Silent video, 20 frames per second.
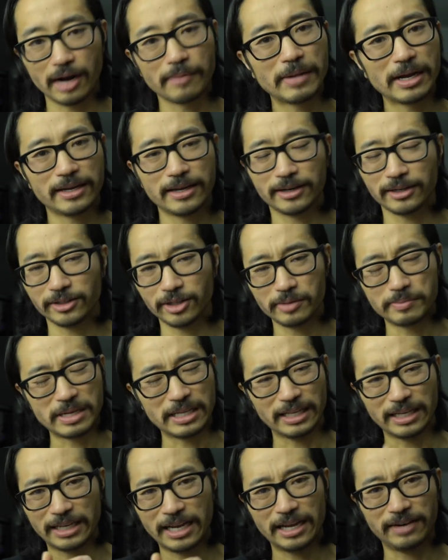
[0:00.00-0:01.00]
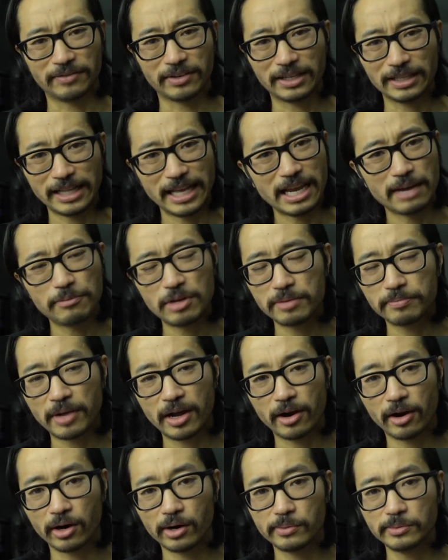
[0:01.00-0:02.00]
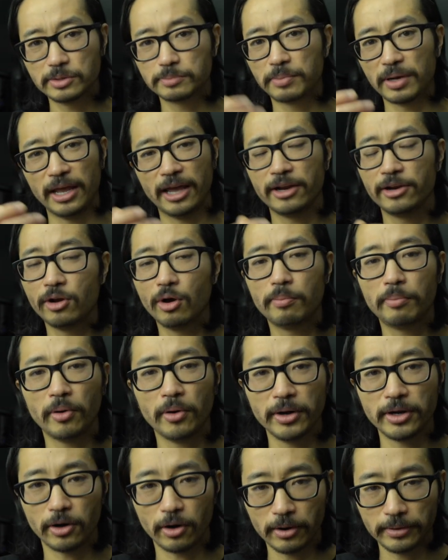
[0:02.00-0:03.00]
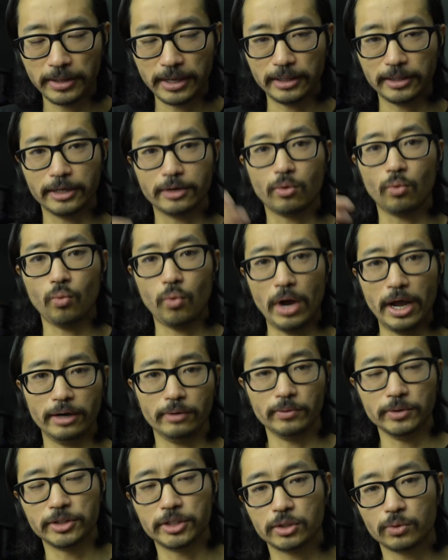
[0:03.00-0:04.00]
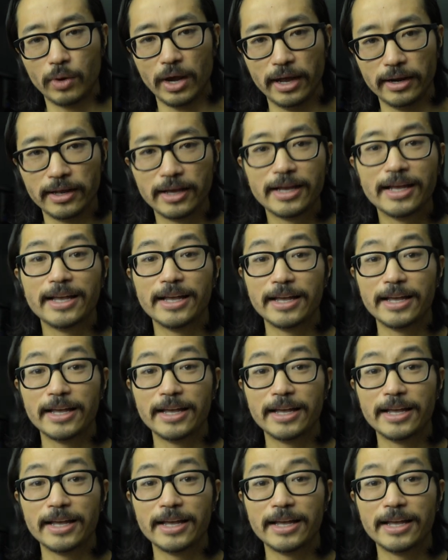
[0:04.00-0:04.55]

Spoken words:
I might get a little bit like kind of clammy in my arms, but at no point are they like wet with sweat.